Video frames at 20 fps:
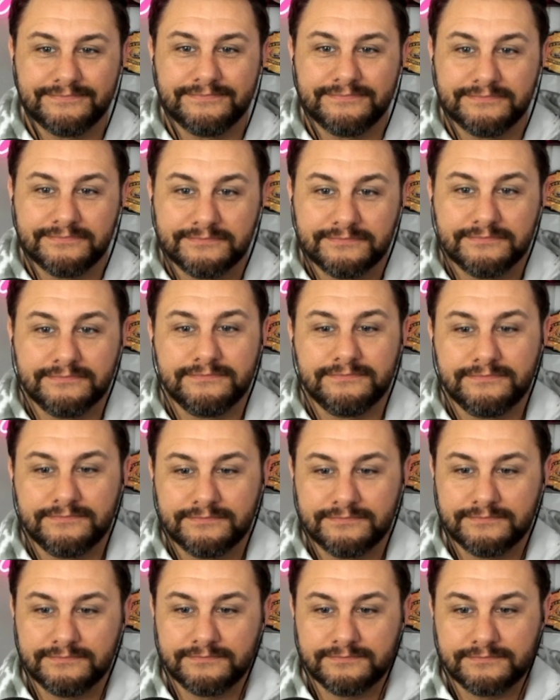
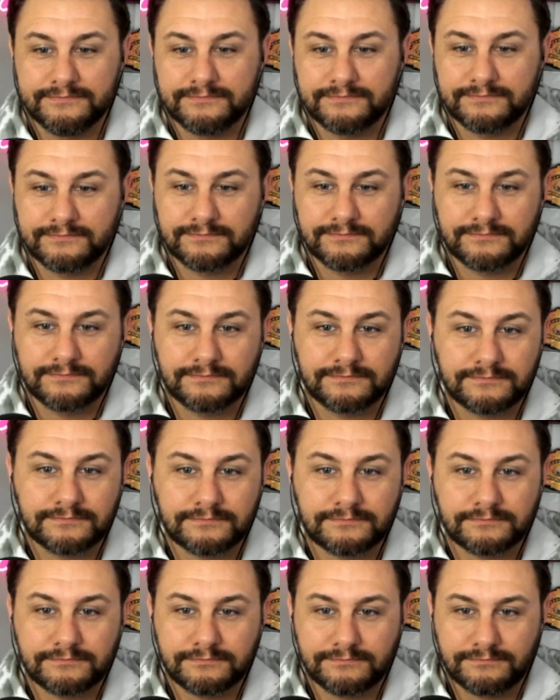
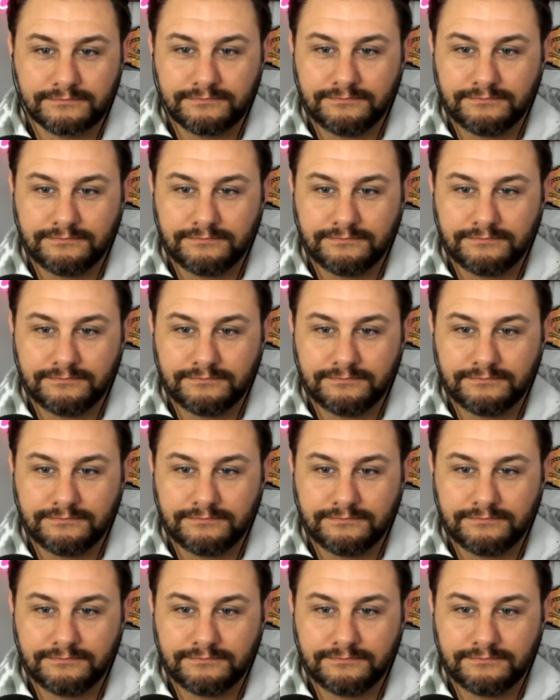(not speaking)